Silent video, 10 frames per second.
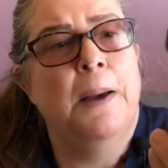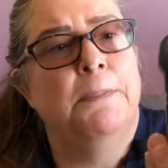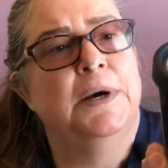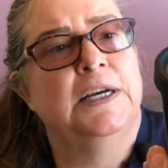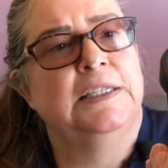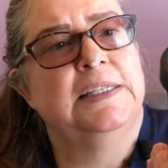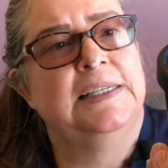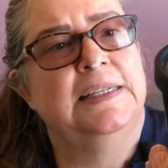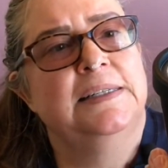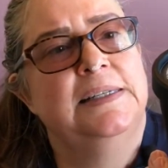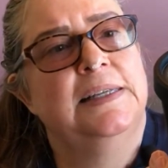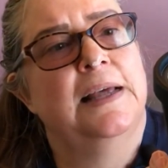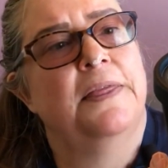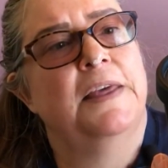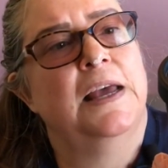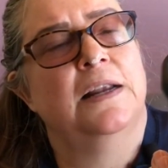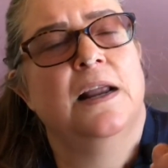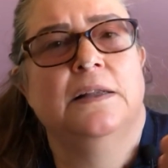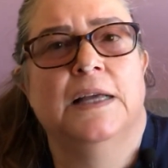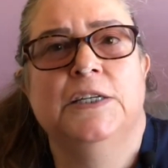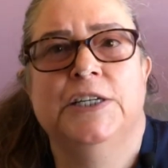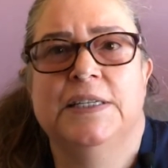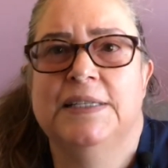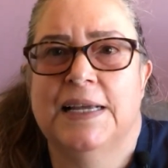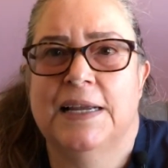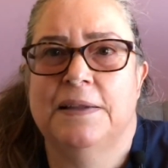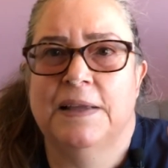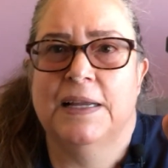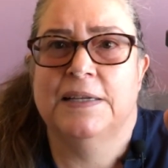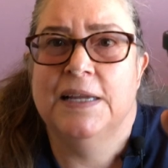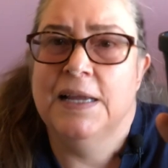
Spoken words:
but since then Lush has said that